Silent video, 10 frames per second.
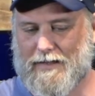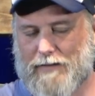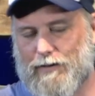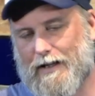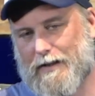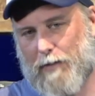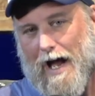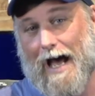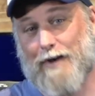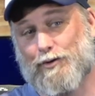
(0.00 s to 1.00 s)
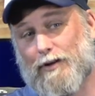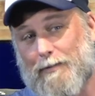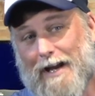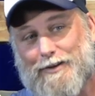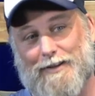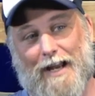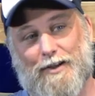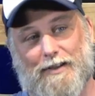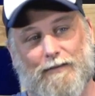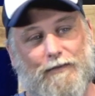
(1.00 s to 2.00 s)
really the pastoral
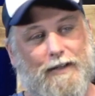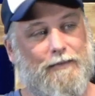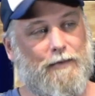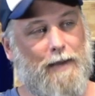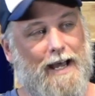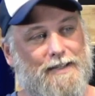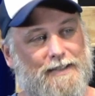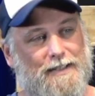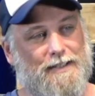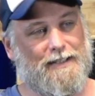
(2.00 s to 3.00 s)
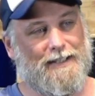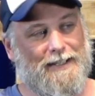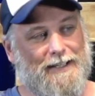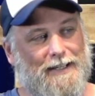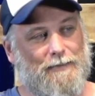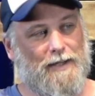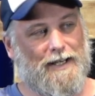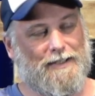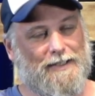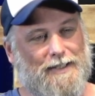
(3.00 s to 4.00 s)
imagination for, for pastors, but
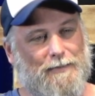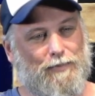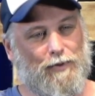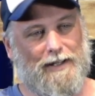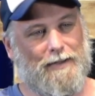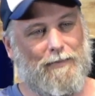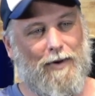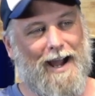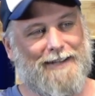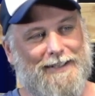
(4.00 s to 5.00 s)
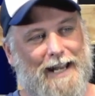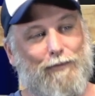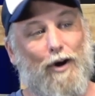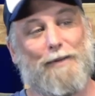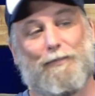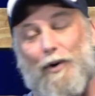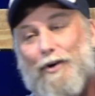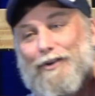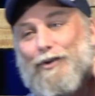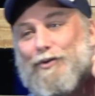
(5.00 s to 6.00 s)
uh, just a brilliant mind. And he wrote a
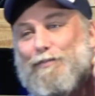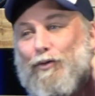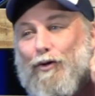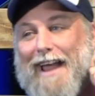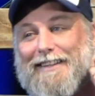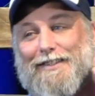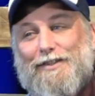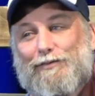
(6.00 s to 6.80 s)
book called Practice